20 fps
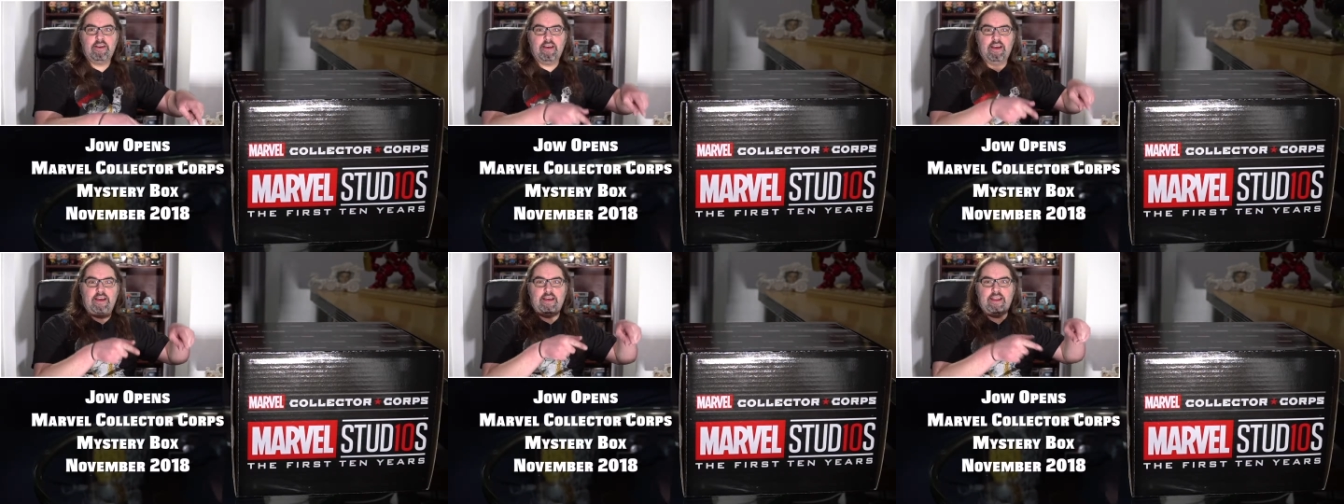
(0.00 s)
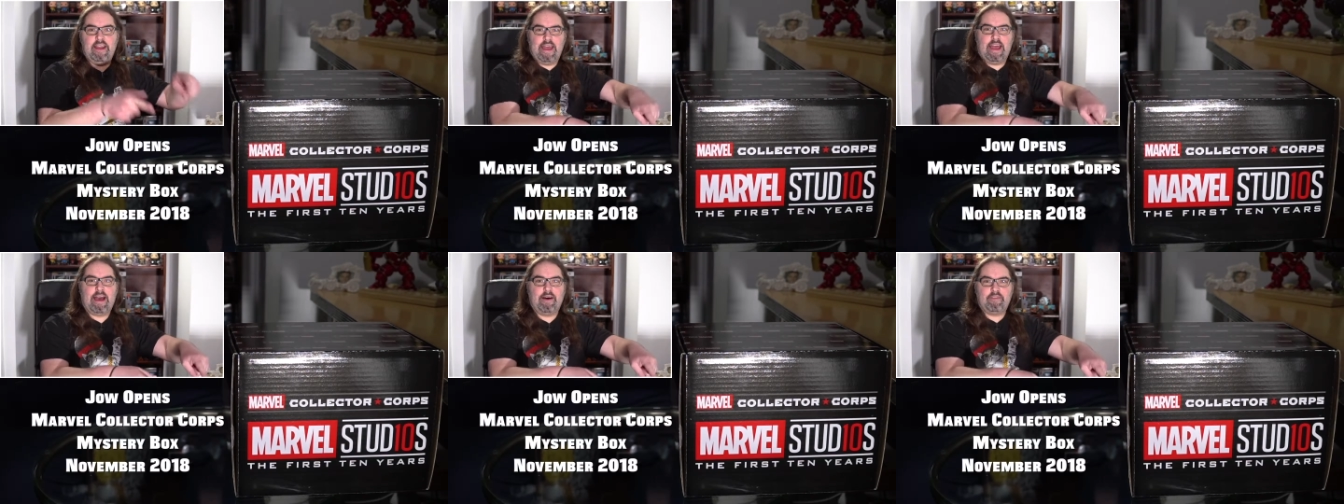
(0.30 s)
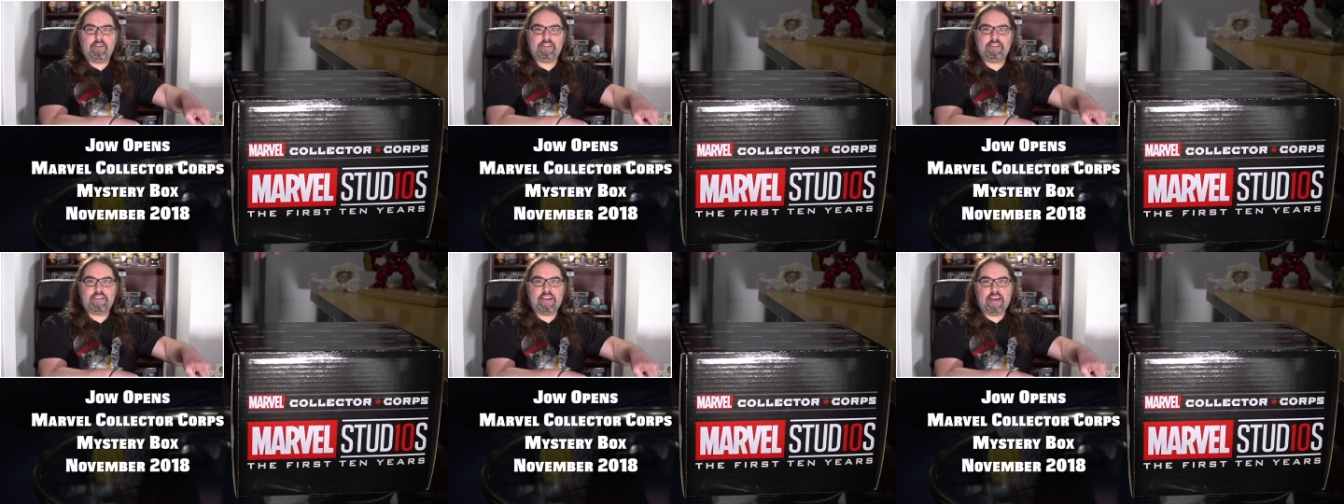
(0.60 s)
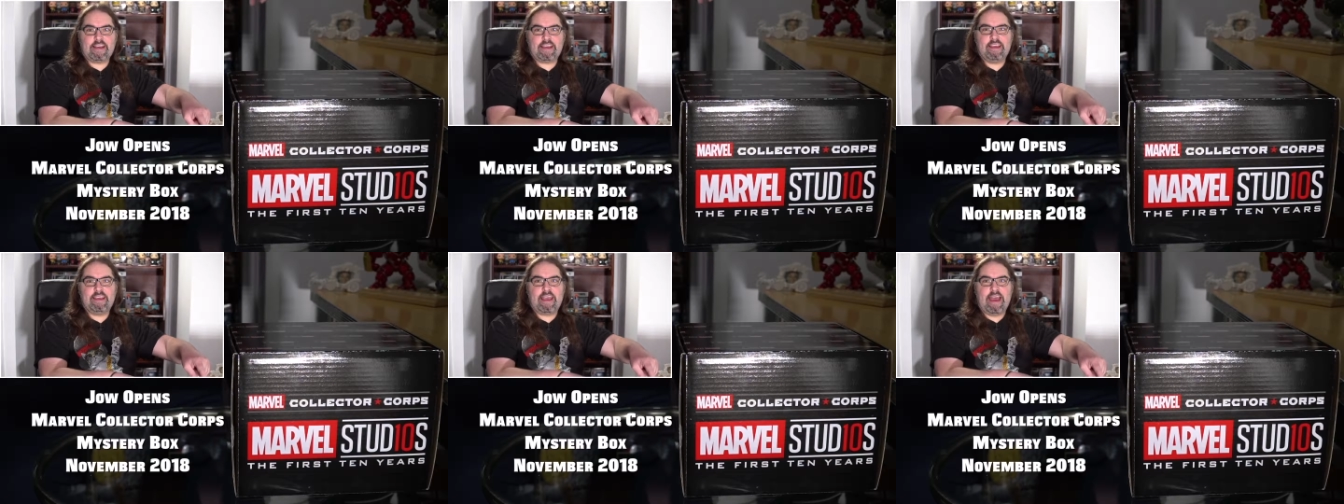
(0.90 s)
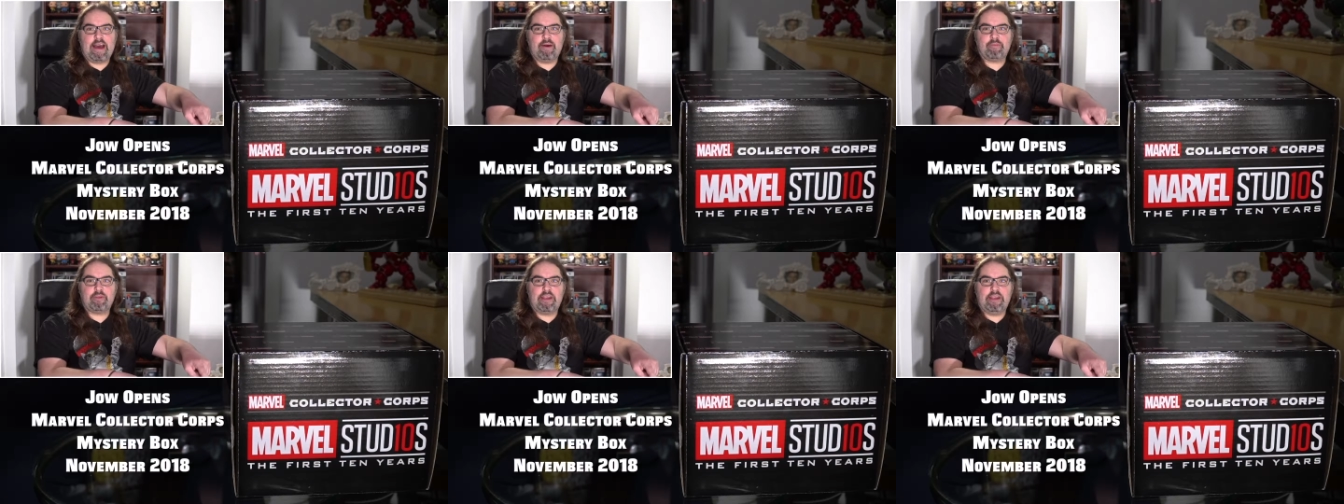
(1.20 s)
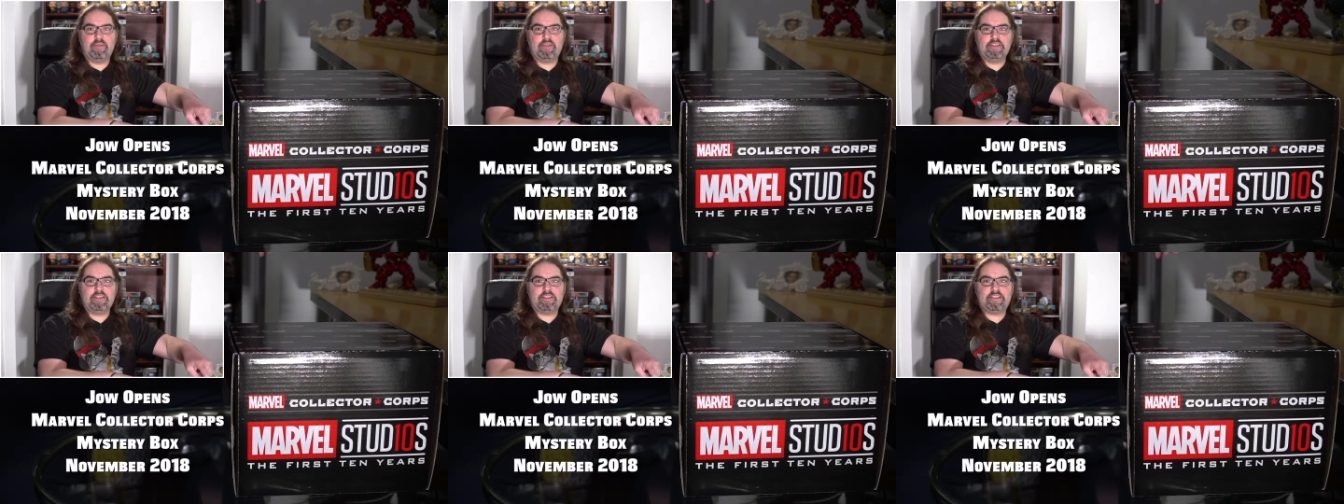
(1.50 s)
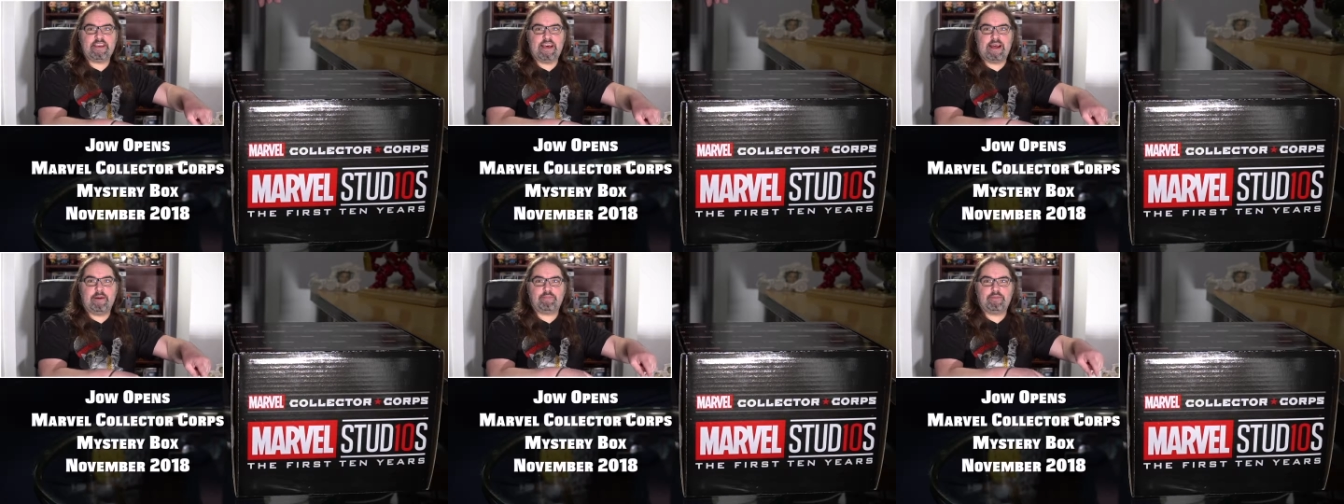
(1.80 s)
and I have a second camera even
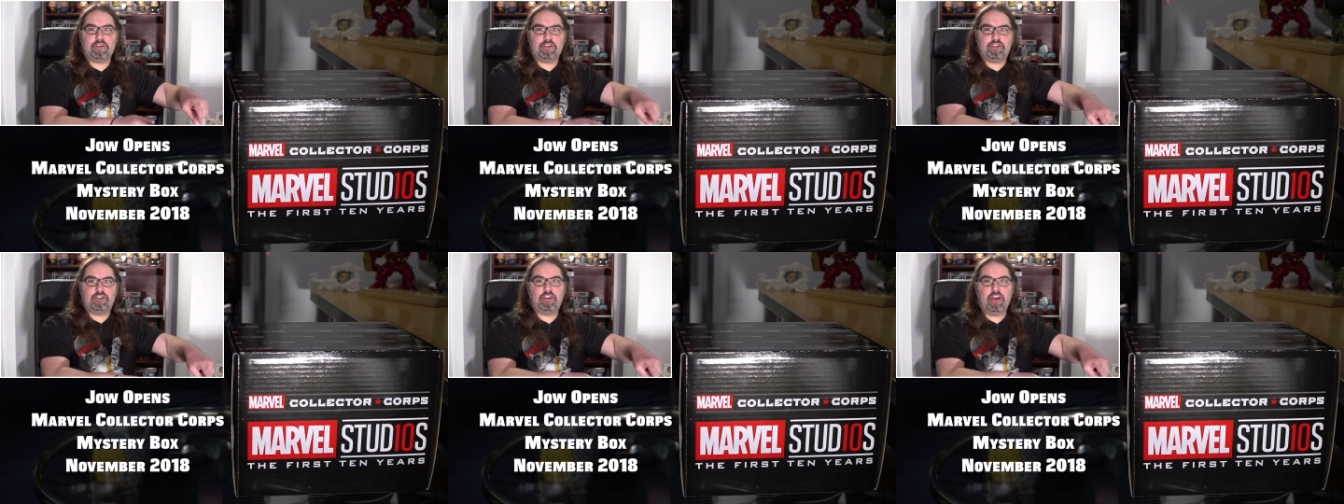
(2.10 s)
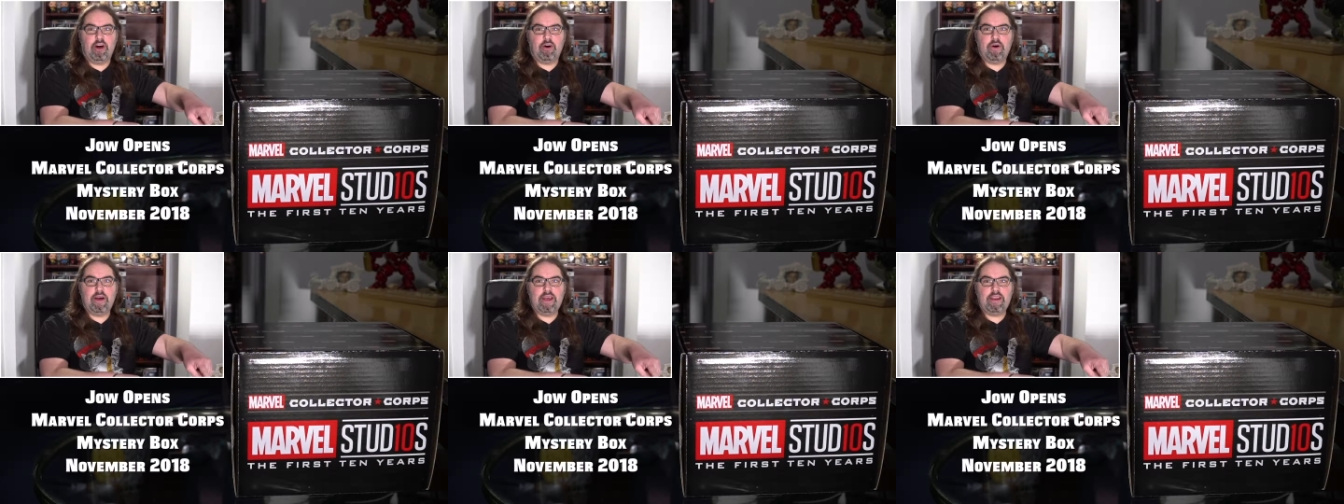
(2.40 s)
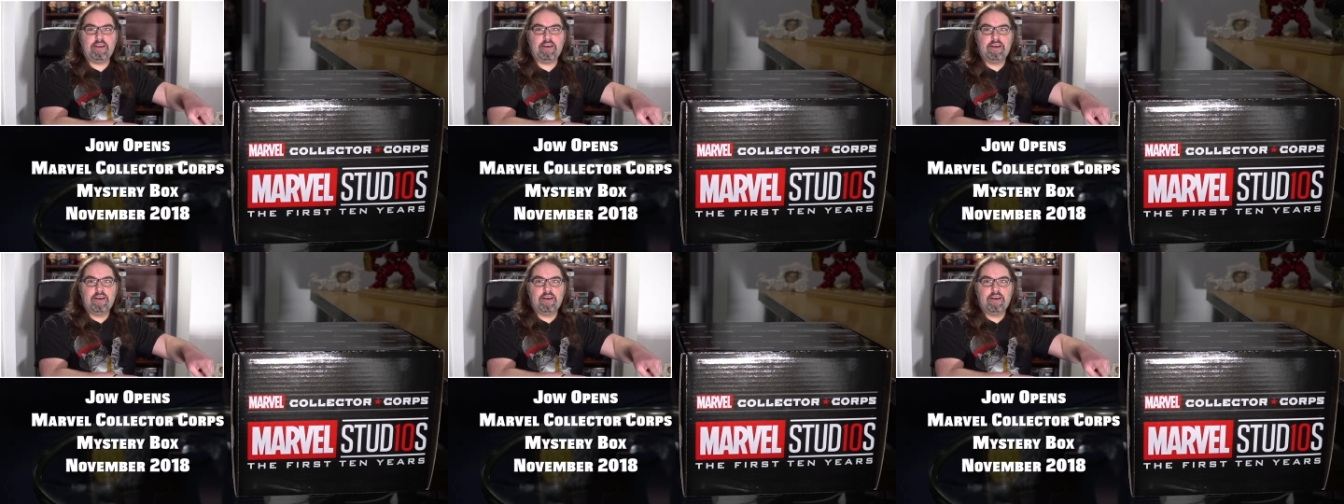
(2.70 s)
set up to show it.